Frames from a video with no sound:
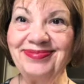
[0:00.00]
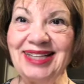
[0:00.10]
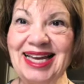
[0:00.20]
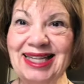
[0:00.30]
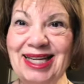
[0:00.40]

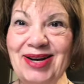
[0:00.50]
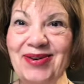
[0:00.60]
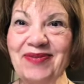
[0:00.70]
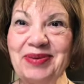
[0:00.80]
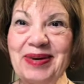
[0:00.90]
Hello,
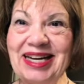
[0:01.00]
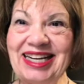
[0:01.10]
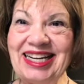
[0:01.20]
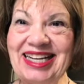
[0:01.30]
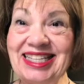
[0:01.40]

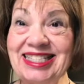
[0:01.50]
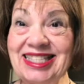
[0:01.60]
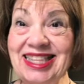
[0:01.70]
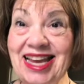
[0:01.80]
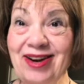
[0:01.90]
everybody. It's
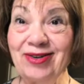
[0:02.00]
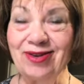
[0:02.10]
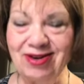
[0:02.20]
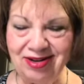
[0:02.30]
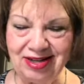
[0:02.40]
later
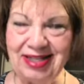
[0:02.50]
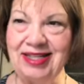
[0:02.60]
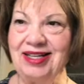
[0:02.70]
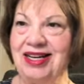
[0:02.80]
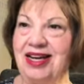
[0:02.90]

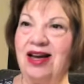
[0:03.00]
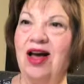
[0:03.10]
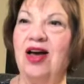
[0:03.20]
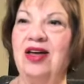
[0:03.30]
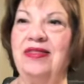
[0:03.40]
on
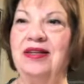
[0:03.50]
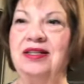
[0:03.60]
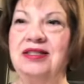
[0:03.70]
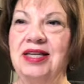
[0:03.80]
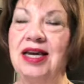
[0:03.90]

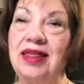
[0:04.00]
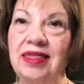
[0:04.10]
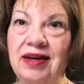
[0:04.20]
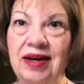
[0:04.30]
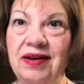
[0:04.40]
the
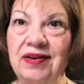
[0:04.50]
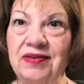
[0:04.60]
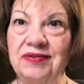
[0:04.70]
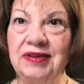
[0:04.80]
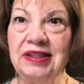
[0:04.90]
10th of